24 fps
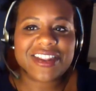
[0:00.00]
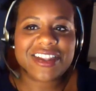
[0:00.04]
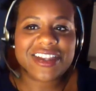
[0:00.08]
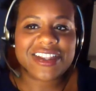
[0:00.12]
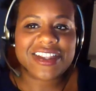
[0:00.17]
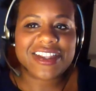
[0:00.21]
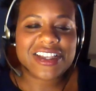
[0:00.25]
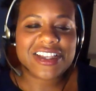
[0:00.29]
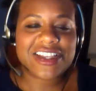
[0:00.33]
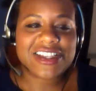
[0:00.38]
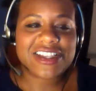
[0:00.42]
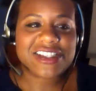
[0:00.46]

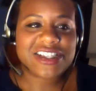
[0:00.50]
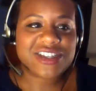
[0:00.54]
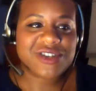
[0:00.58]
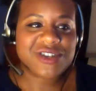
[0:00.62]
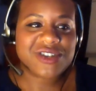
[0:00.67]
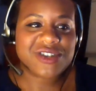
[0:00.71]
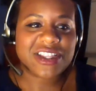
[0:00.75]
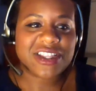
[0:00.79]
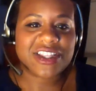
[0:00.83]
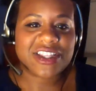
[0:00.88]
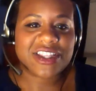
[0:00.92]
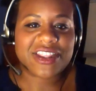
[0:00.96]
it's
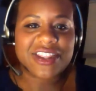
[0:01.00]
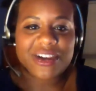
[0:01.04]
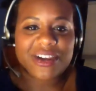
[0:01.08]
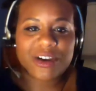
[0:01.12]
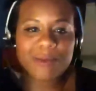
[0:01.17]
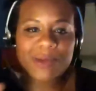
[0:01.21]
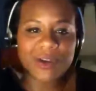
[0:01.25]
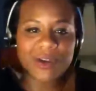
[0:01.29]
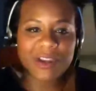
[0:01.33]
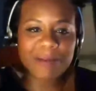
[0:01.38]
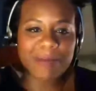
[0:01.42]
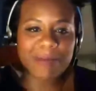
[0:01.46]
interesting, the
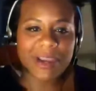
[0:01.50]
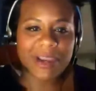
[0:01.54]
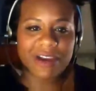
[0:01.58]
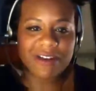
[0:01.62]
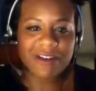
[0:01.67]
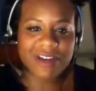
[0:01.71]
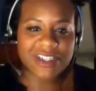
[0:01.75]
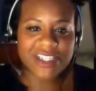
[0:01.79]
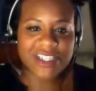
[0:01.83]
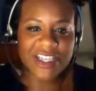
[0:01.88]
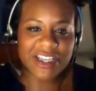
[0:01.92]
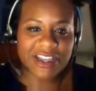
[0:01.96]
therapeutic
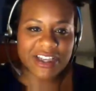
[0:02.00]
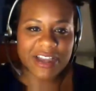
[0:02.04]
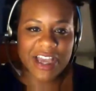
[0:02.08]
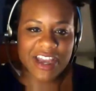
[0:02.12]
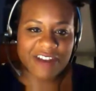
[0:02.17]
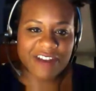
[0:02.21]
parenting